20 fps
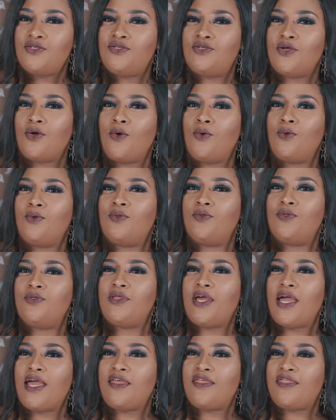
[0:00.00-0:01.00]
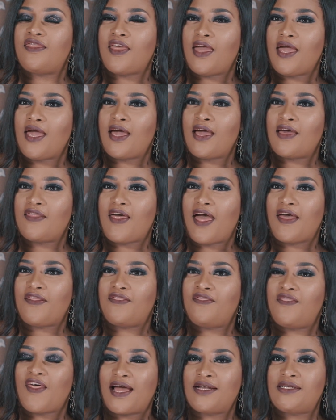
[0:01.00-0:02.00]
So they think
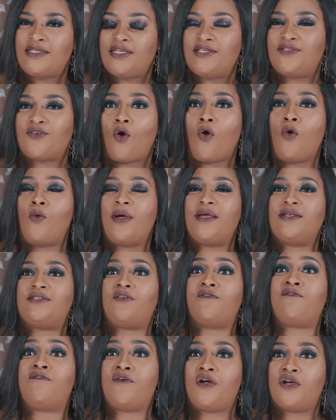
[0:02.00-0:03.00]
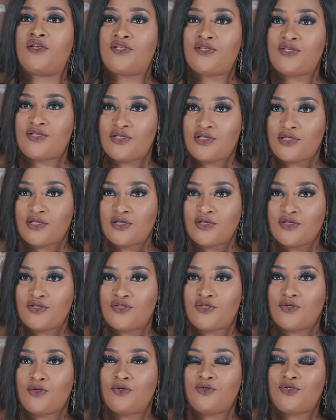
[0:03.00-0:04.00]
that that is always the first
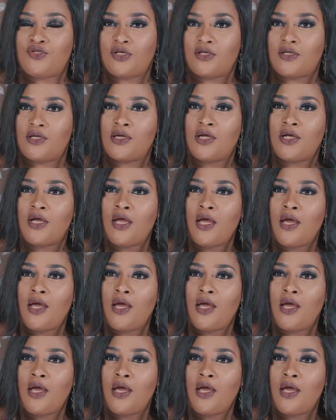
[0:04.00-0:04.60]
solution.